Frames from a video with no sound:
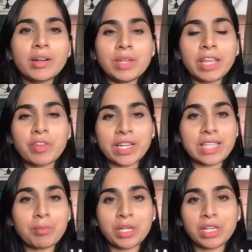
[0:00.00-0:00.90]
like, for
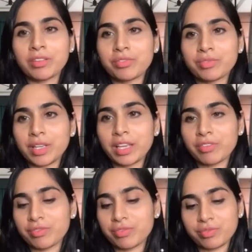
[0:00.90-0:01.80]
example,
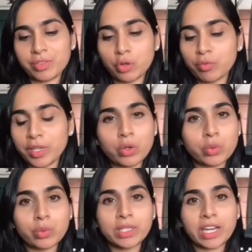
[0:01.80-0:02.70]
if we go
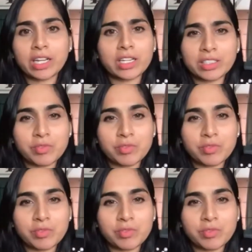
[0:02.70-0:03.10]
to Indranagar,